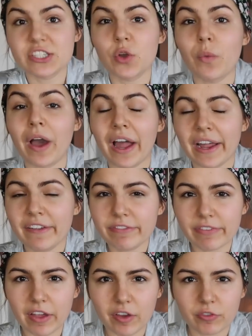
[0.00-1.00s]
So what I've
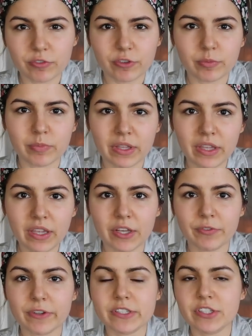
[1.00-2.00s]
found for me
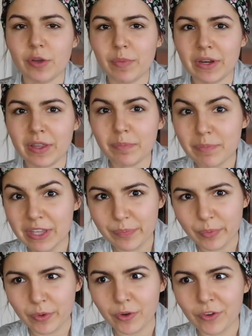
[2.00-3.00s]
and for so many
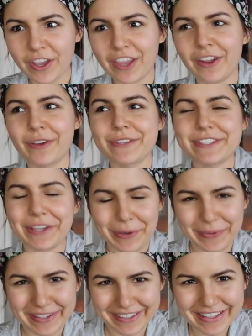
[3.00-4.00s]
people, and
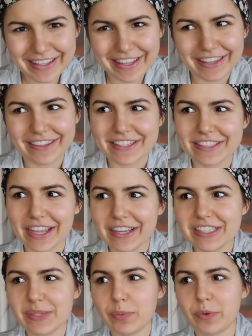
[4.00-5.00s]
also the
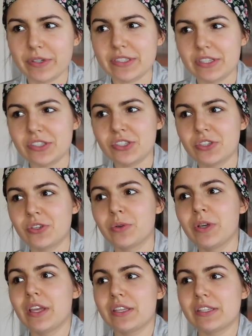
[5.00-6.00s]
science supports it
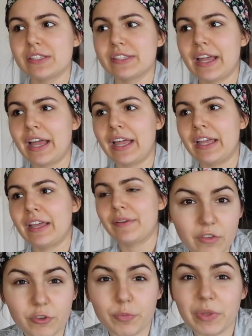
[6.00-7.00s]
too, is that
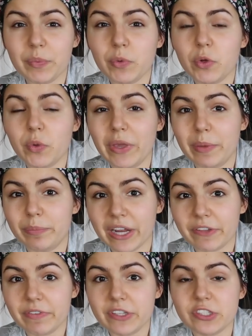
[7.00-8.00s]
for people who eat
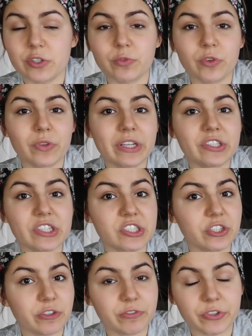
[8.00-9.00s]
breakfast or really
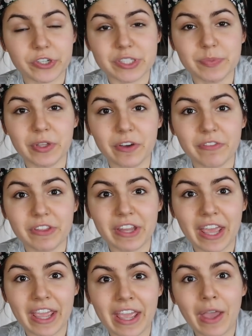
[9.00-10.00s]
just your first meal of the
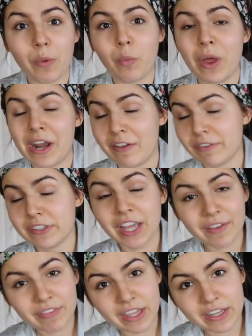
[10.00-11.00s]
day, whatever
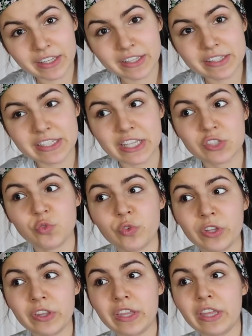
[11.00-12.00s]
time that is, it's
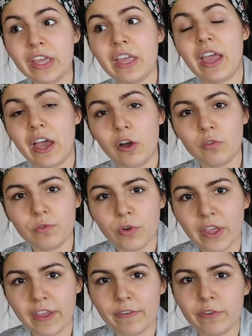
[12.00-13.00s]
really helpful
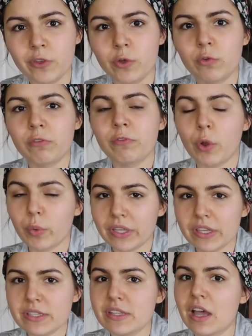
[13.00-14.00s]
if you
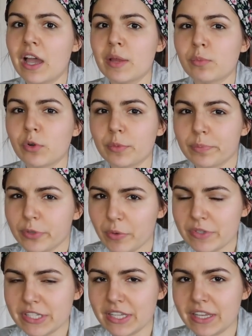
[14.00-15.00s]
focus on more
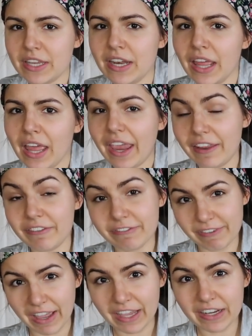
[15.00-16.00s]
protein and
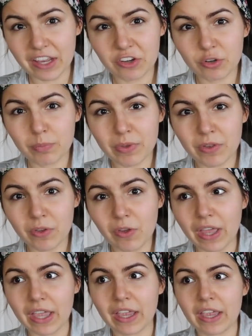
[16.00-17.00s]
fat in your meal
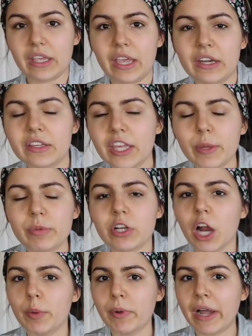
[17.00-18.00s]
and keep the
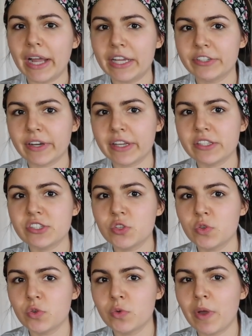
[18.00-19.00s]
carbohydrates
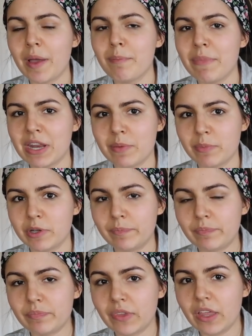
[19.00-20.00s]
to a
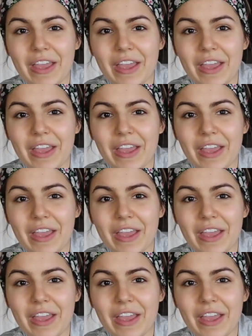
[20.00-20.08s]
minimum.